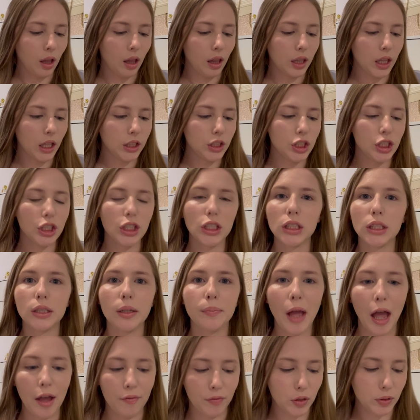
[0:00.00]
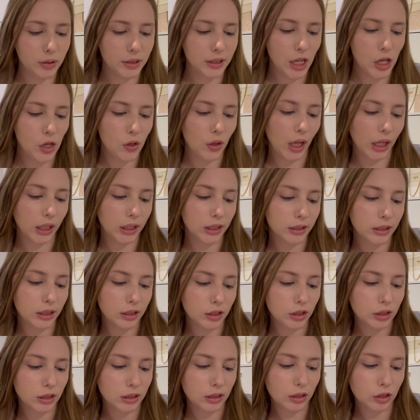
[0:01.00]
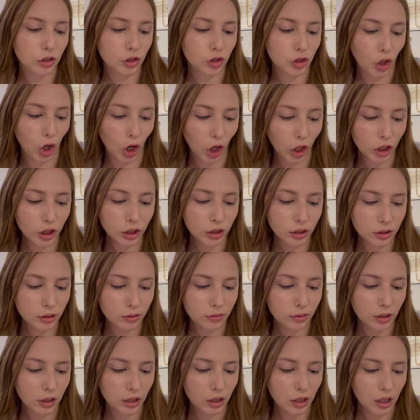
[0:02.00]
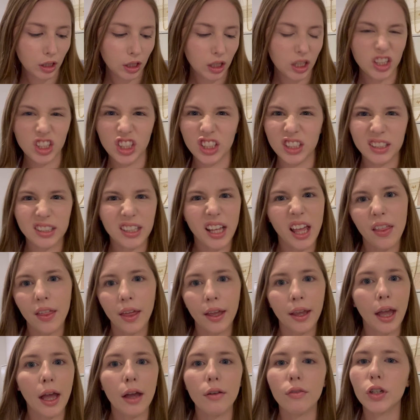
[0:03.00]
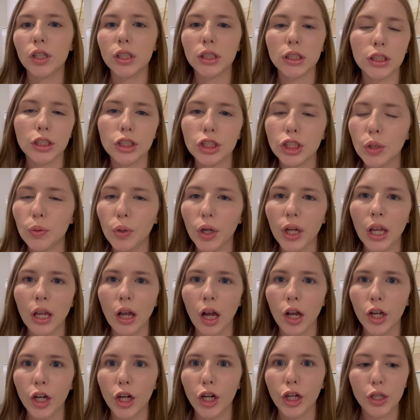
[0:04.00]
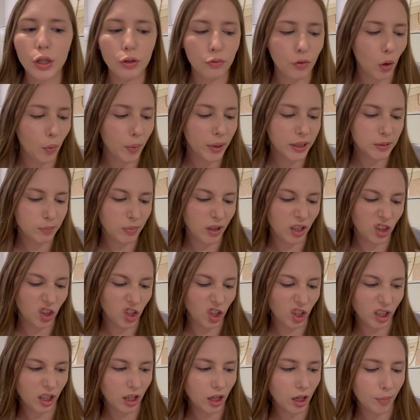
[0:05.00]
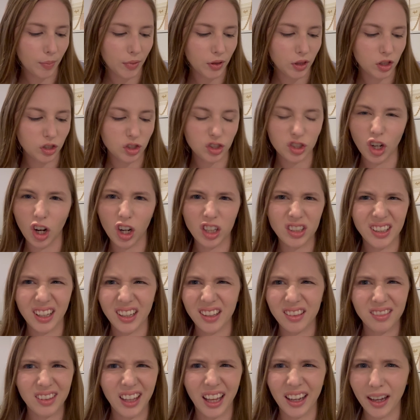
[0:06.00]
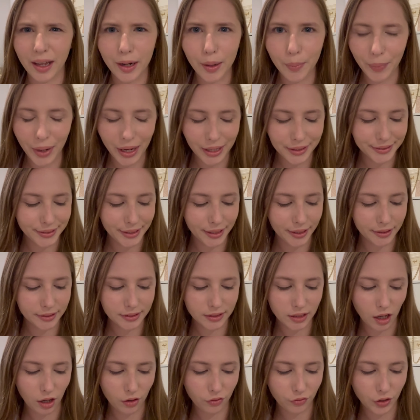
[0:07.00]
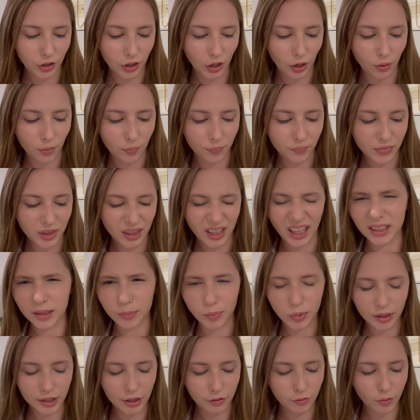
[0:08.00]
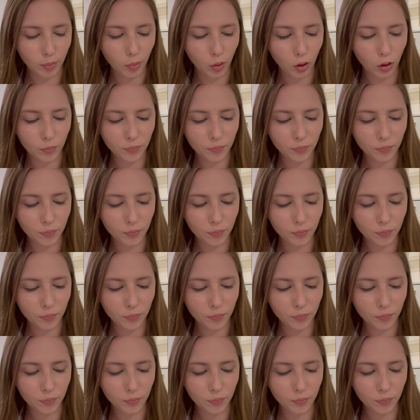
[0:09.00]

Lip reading: Let's just have you say you like the stars. Just say like ever since you were younger, you've always been looking up at the stars, like that kind of basic stuff, you know. That's believable.